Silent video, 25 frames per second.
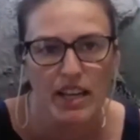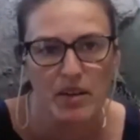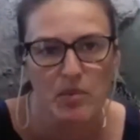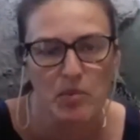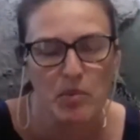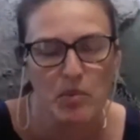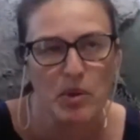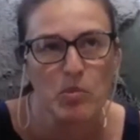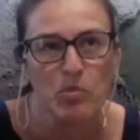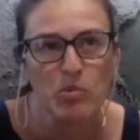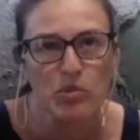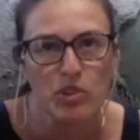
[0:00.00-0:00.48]
and
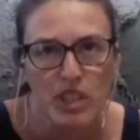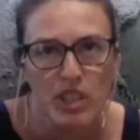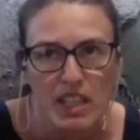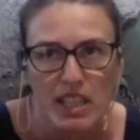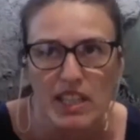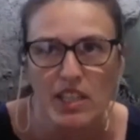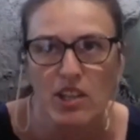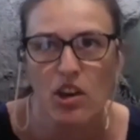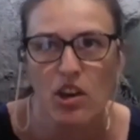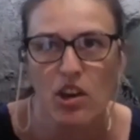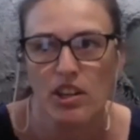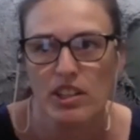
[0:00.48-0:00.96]
we
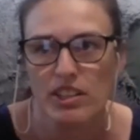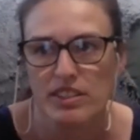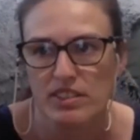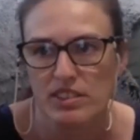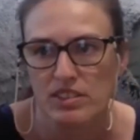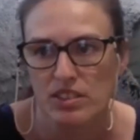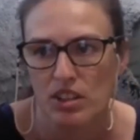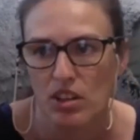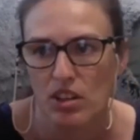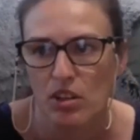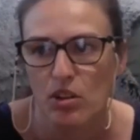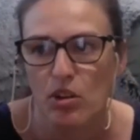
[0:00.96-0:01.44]
really
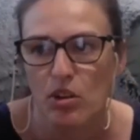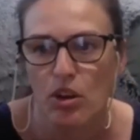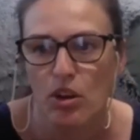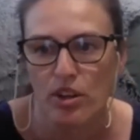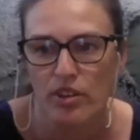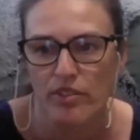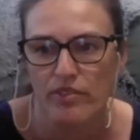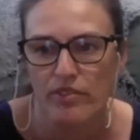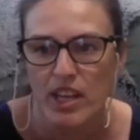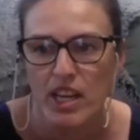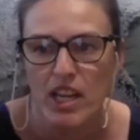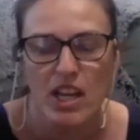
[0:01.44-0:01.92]
noticed a lot
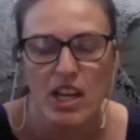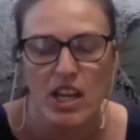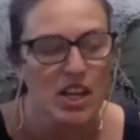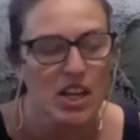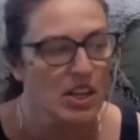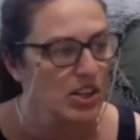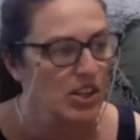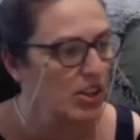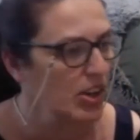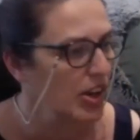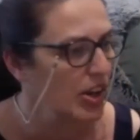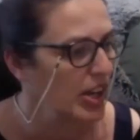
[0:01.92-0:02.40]
of,
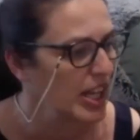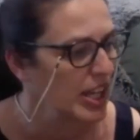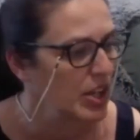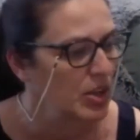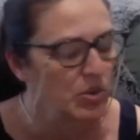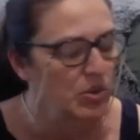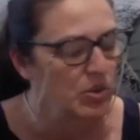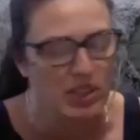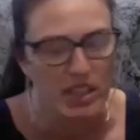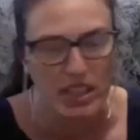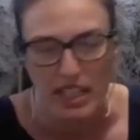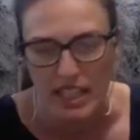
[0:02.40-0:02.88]
you know, he
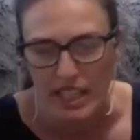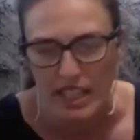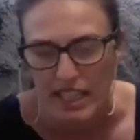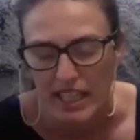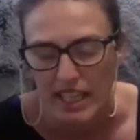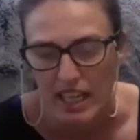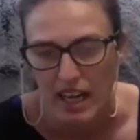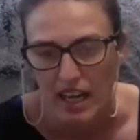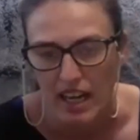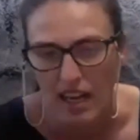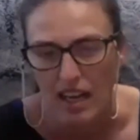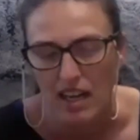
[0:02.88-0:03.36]
couldn't
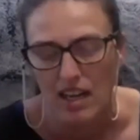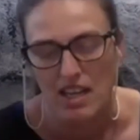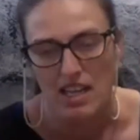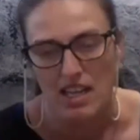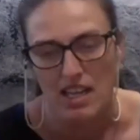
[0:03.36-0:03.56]
hear.